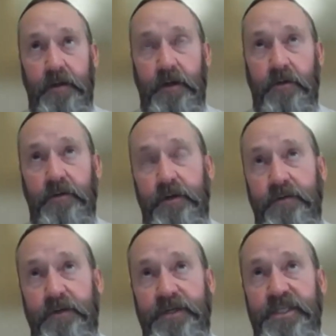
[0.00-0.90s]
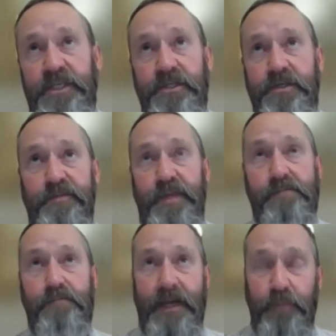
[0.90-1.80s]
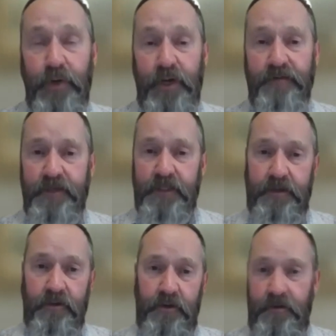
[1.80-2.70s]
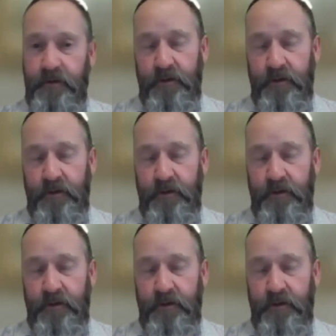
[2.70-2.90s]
the decision's been made previously that